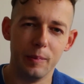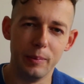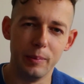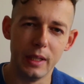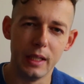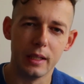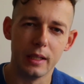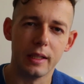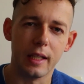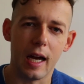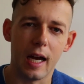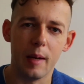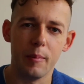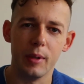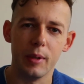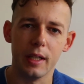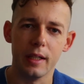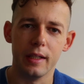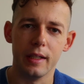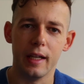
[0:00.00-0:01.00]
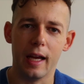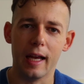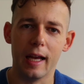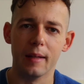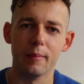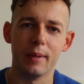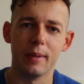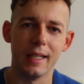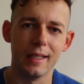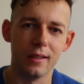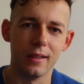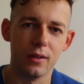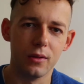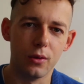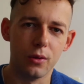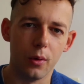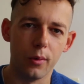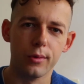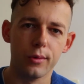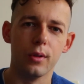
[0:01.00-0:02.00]
meal timing and my
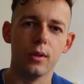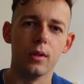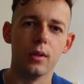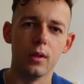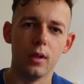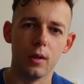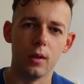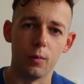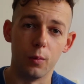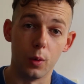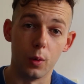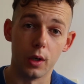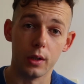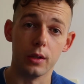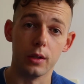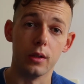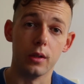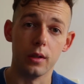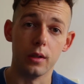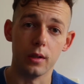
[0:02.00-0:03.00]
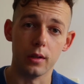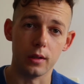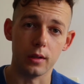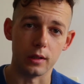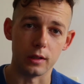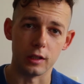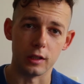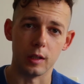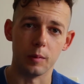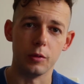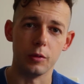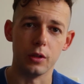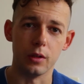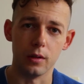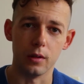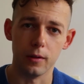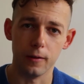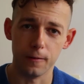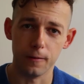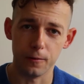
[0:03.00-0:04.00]
total water
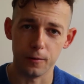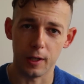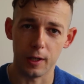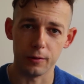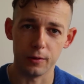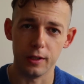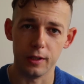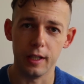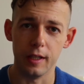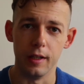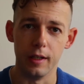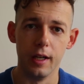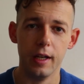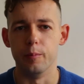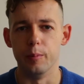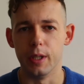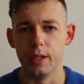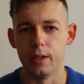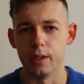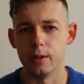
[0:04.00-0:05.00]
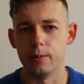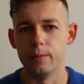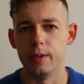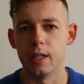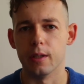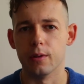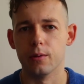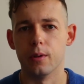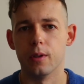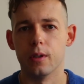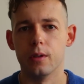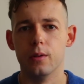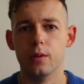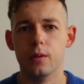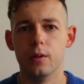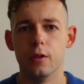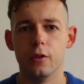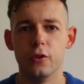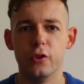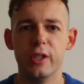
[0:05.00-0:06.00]
consumption throughout the day, because we are taught
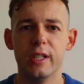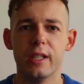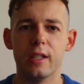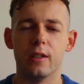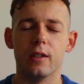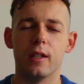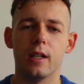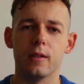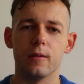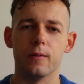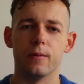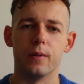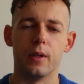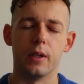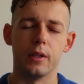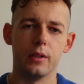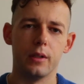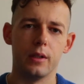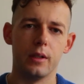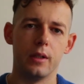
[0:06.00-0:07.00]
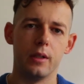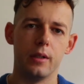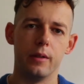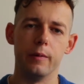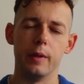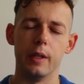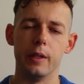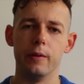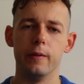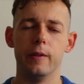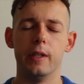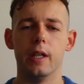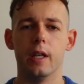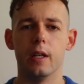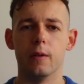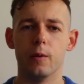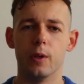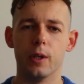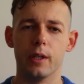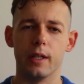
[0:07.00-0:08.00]
to drink a lot of water when we
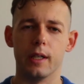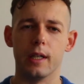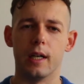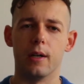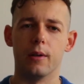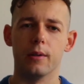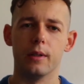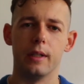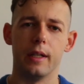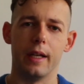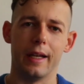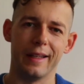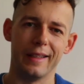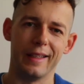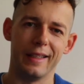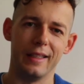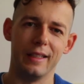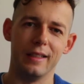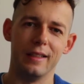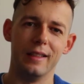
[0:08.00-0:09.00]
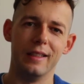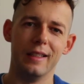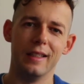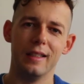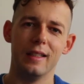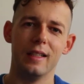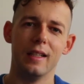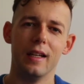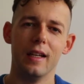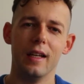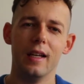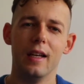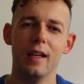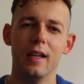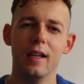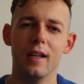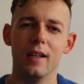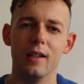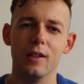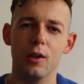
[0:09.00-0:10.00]
are working out, and I did
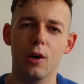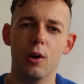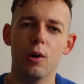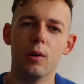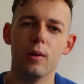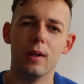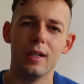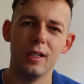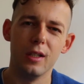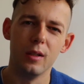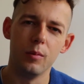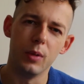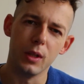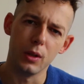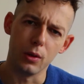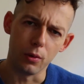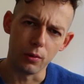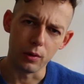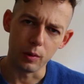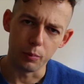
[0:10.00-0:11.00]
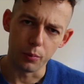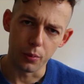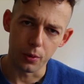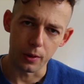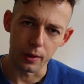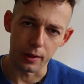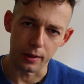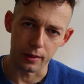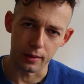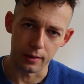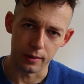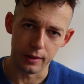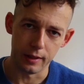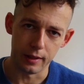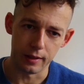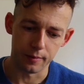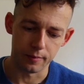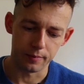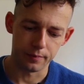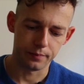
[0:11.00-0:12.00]
go a little bit overboard
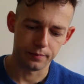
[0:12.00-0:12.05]
there.